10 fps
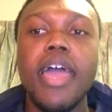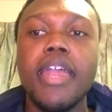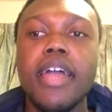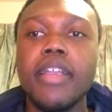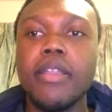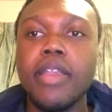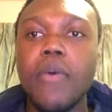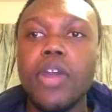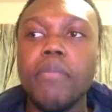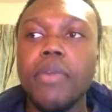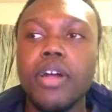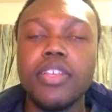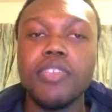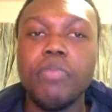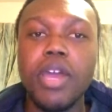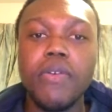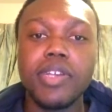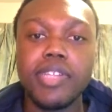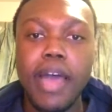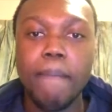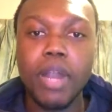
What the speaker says: and then there wouldn't be all these barriers that